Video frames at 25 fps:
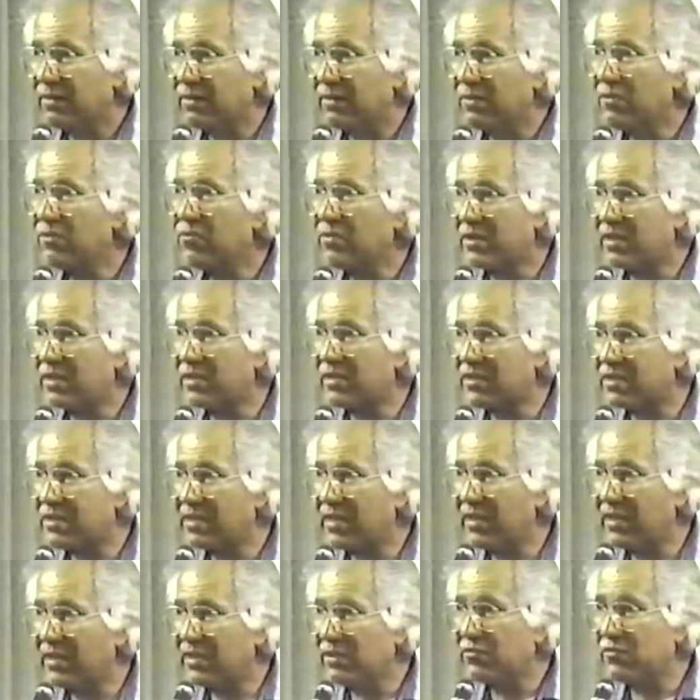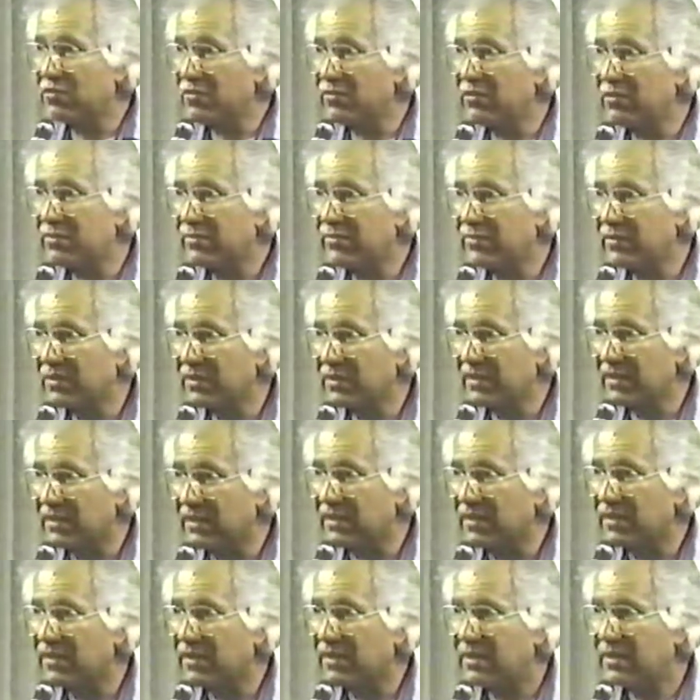who can say
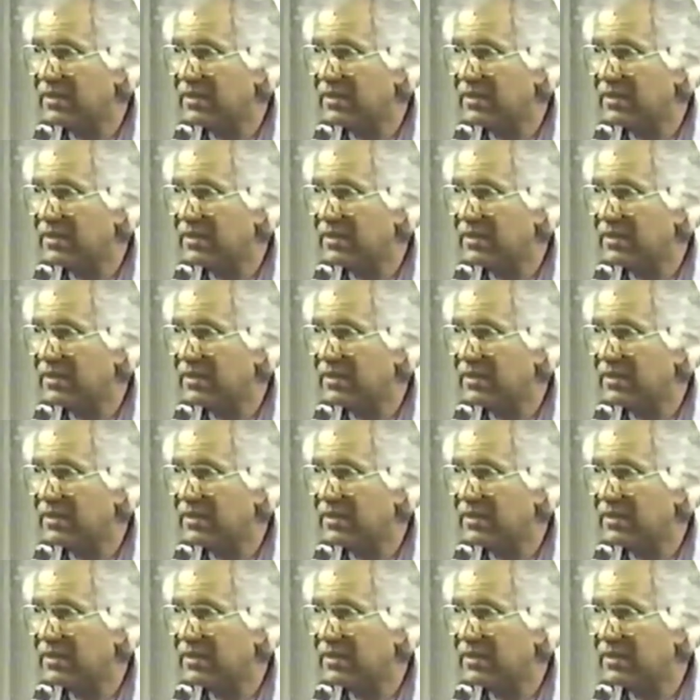truthfully,